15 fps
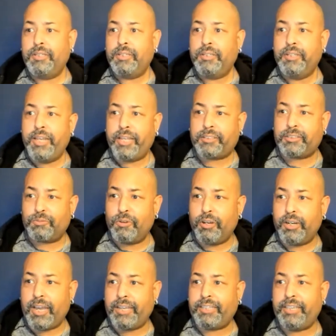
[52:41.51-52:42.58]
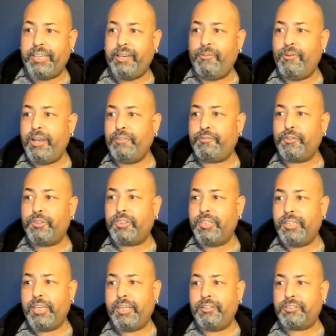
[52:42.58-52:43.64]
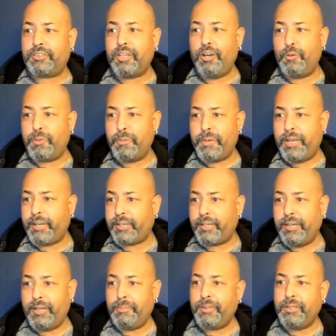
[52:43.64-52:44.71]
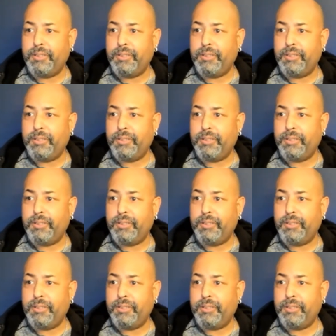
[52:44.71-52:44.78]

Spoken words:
Next one, I can't wait for theaters to open back up.